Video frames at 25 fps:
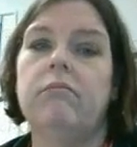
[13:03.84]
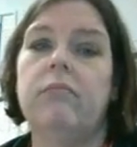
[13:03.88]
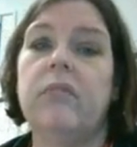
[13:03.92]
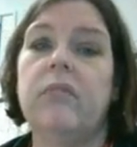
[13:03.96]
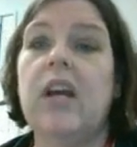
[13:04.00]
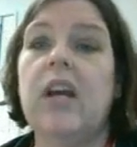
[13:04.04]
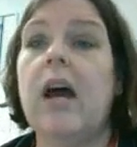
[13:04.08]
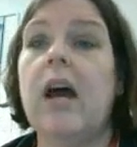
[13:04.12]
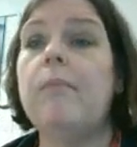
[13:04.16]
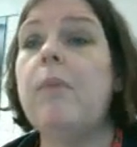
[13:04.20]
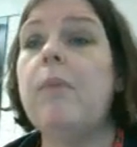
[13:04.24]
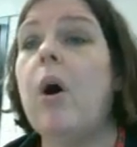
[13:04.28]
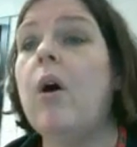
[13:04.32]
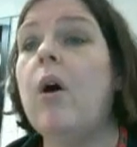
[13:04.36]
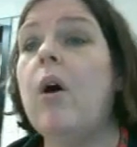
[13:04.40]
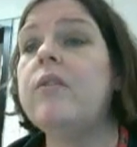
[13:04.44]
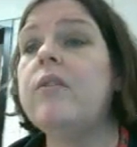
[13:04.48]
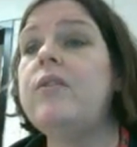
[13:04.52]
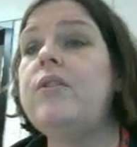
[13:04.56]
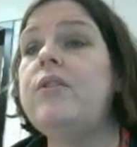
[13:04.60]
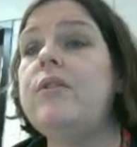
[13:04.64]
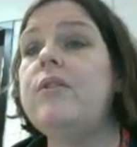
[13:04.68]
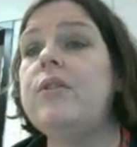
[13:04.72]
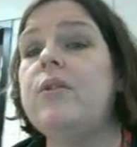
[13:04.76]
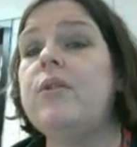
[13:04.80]
gut
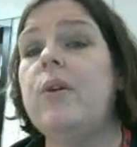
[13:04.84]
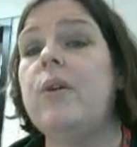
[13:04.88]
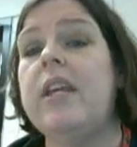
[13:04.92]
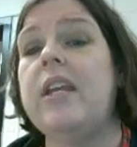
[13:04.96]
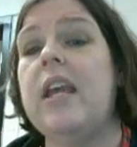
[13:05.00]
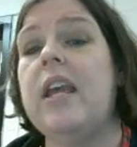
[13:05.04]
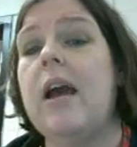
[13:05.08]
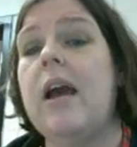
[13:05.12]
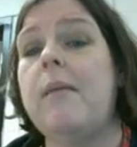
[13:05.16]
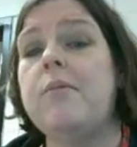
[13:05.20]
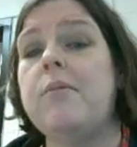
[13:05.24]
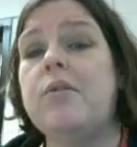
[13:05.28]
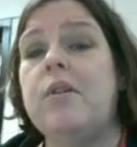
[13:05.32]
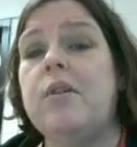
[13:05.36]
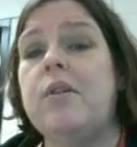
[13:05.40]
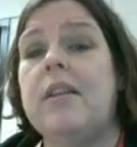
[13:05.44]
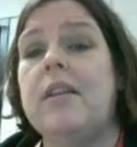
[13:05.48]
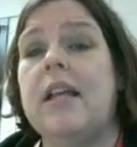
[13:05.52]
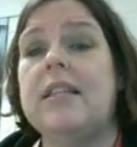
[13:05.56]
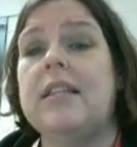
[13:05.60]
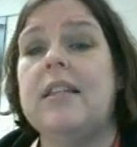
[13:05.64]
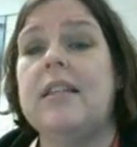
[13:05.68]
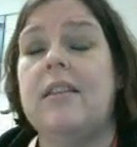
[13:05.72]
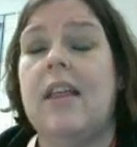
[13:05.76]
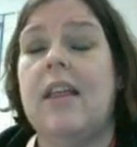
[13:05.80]
moles do stoichiometry.
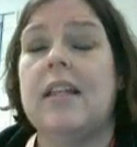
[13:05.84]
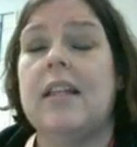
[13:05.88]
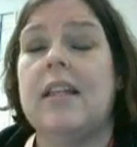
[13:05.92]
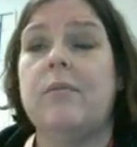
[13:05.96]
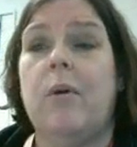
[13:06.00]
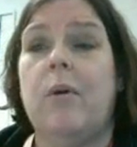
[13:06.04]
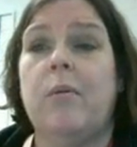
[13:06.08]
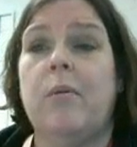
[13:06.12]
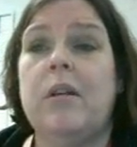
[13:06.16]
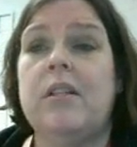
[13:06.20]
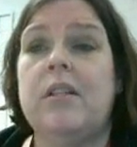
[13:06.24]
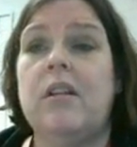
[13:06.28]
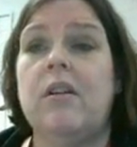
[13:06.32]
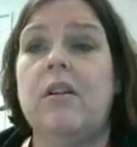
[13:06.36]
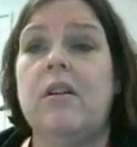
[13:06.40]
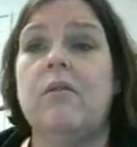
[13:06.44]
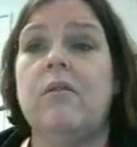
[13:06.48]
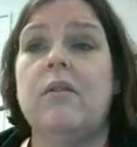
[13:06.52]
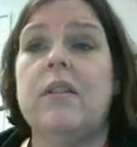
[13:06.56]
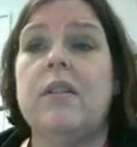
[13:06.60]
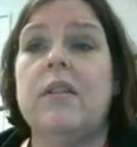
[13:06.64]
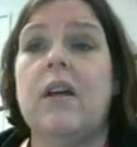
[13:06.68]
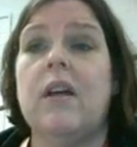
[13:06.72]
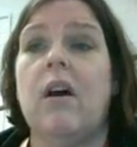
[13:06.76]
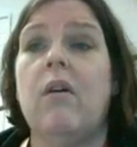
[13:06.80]
That's that's what we do.
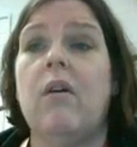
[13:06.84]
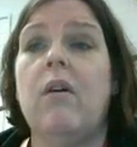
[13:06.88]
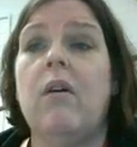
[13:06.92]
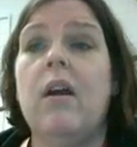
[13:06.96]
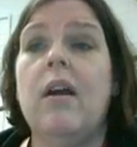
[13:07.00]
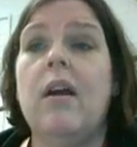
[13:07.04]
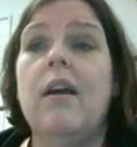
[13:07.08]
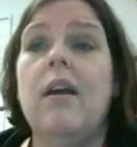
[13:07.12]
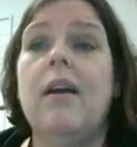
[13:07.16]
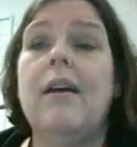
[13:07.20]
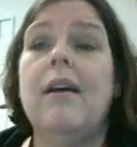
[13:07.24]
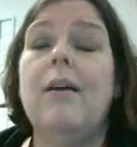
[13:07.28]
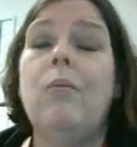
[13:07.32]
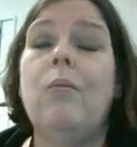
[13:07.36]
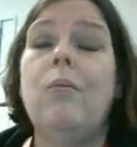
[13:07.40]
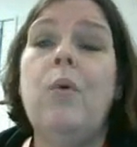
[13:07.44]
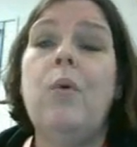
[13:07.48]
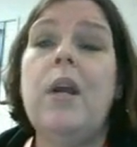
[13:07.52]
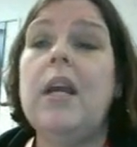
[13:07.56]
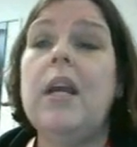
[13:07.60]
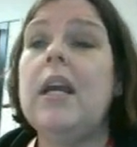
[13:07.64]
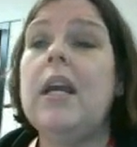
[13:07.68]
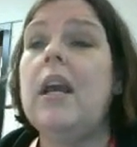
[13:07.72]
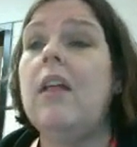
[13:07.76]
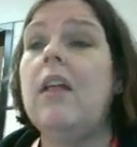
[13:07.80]
So
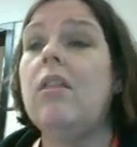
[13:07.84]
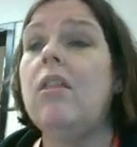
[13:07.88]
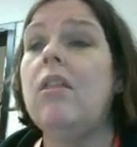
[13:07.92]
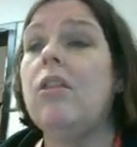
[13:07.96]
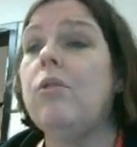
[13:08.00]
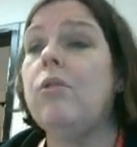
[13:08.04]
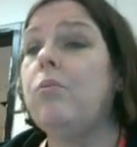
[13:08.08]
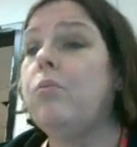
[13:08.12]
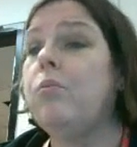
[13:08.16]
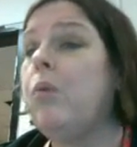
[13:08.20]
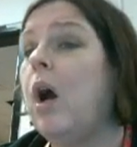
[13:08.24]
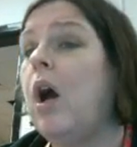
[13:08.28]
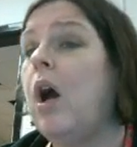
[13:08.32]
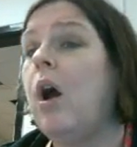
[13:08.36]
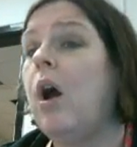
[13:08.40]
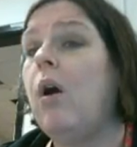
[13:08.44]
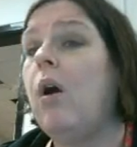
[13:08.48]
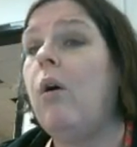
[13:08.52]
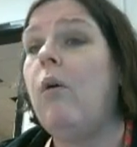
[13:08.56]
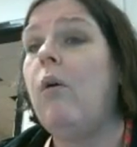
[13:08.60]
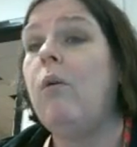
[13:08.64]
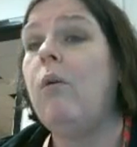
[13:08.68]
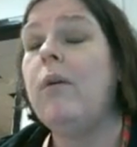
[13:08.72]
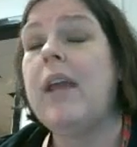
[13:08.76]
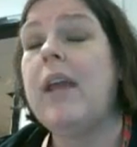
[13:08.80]
we can
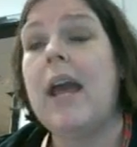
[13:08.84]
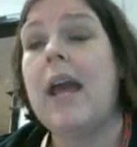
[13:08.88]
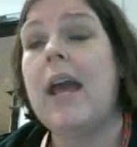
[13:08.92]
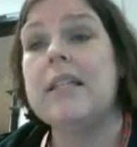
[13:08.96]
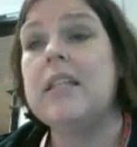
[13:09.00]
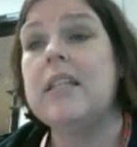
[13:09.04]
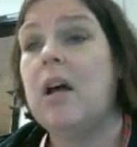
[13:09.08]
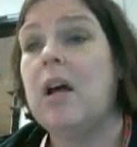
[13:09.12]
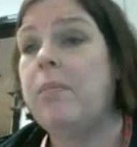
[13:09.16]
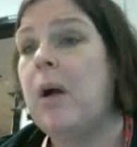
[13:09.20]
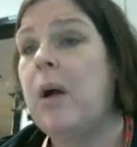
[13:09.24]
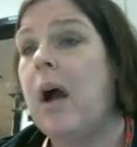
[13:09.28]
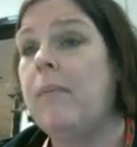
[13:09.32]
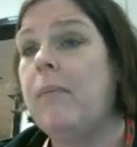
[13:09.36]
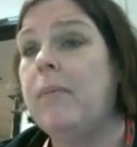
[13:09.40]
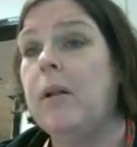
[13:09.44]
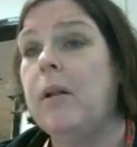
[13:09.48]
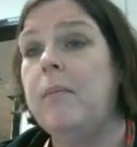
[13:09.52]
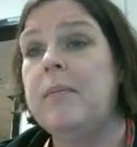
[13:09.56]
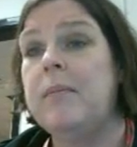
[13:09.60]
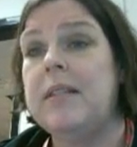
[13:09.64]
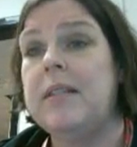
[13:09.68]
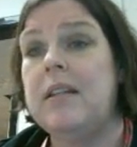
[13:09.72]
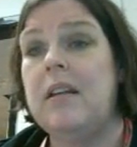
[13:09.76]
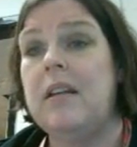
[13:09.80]
throw gas law
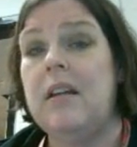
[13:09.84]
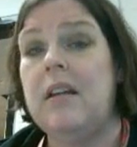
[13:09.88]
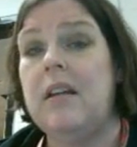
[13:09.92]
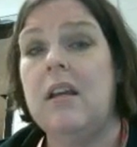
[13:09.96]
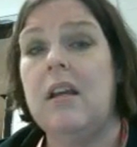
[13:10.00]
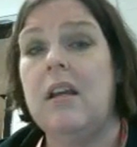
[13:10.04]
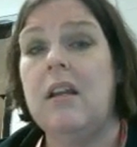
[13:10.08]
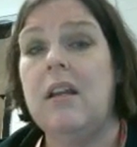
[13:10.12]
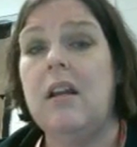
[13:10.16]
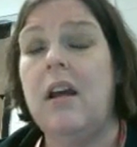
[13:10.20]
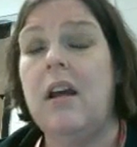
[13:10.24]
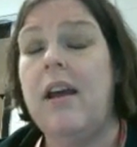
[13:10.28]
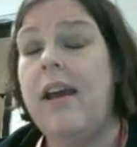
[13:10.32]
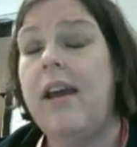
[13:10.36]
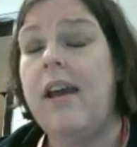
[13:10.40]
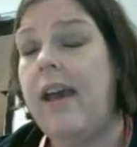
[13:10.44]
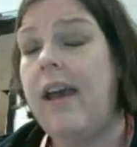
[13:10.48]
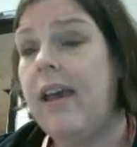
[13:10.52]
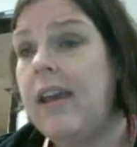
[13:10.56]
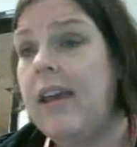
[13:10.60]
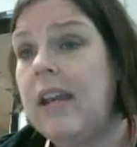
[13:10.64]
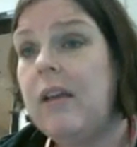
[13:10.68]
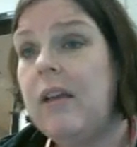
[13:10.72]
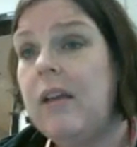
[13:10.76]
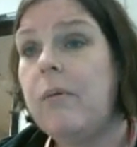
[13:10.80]
problems in
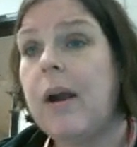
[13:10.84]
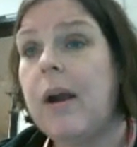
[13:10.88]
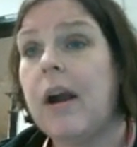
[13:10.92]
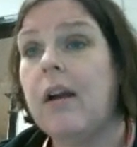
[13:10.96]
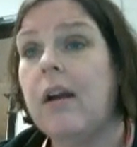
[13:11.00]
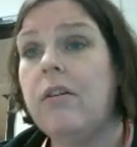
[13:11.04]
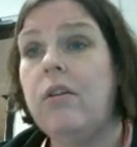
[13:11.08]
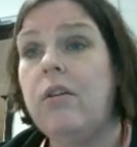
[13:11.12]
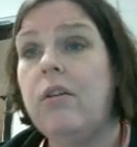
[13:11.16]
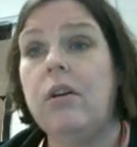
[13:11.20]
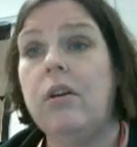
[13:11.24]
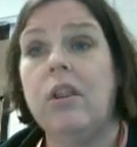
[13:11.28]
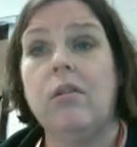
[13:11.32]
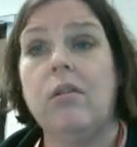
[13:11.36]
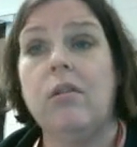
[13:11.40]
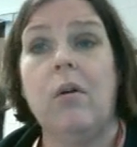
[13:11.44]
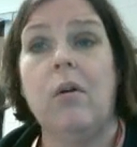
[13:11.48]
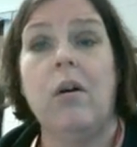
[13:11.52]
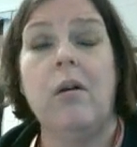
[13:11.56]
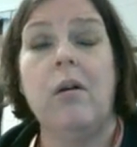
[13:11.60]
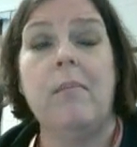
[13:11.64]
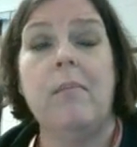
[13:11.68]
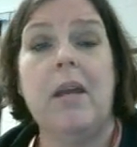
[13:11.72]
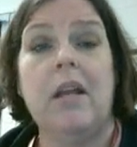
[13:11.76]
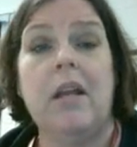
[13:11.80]
anywhere. You can throw
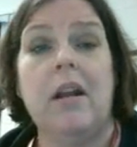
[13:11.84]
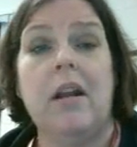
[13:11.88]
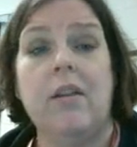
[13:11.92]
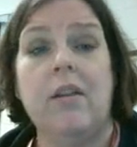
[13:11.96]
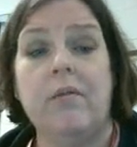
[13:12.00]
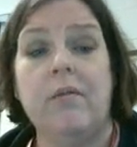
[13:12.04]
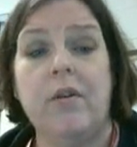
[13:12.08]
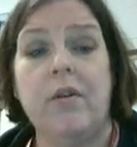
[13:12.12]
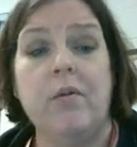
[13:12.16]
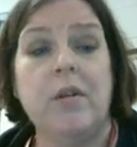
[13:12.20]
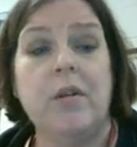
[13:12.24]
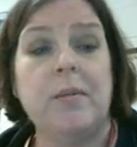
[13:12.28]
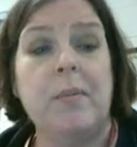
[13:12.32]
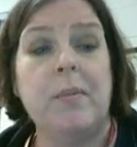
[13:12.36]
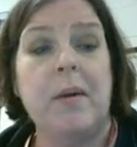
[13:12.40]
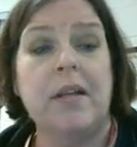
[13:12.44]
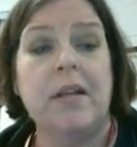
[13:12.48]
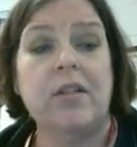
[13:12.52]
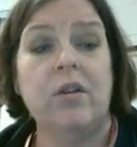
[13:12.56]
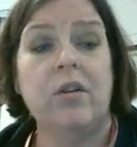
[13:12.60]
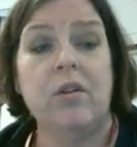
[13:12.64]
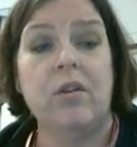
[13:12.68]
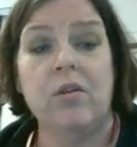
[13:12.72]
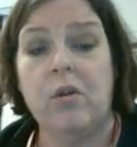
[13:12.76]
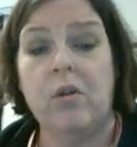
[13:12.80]
them in on the free
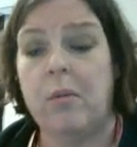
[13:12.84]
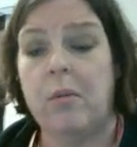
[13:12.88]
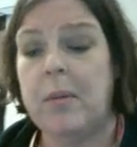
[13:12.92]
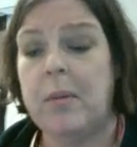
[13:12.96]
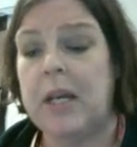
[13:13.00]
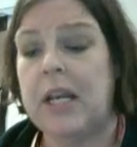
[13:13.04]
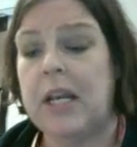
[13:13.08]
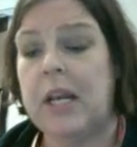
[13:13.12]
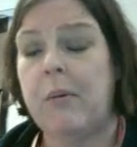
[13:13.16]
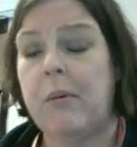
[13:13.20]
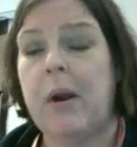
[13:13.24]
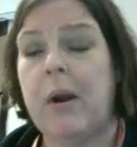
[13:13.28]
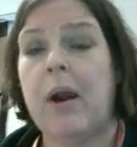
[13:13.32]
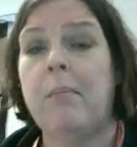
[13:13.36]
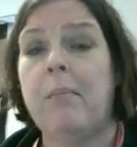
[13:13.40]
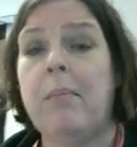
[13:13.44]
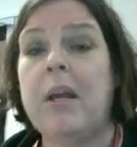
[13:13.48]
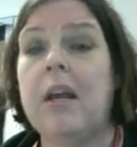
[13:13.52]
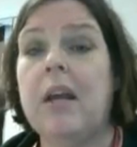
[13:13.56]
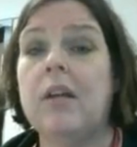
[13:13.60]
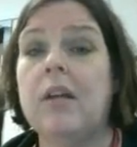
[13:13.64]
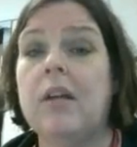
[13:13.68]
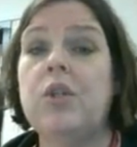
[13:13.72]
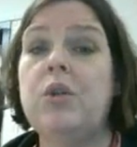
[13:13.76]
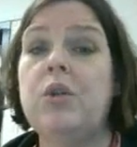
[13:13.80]
response. You can throw them in anywhere
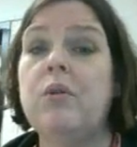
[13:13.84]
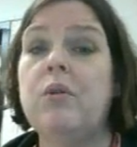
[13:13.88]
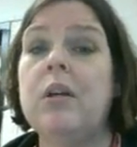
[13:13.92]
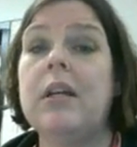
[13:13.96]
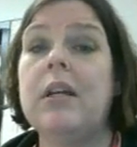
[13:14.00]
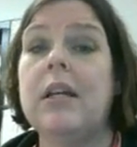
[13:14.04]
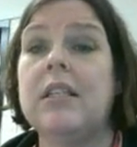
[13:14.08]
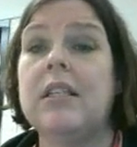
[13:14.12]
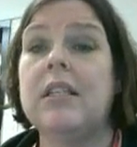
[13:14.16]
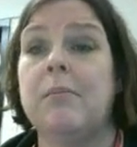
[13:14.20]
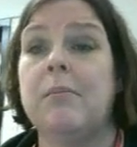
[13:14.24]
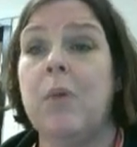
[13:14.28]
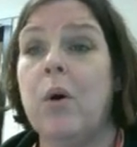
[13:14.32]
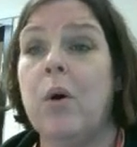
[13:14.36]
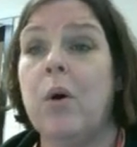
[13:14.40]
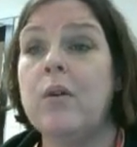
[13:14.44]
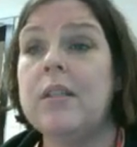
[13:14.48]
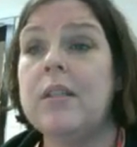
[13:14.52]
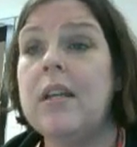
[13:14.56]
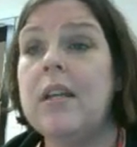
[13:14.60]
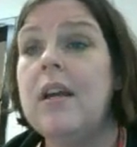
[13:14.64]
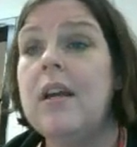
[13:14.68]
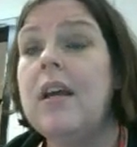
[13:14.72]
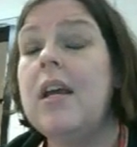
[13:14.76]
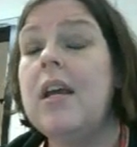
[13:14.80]
because you can get to
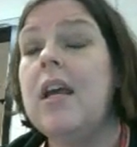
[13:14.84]
moles.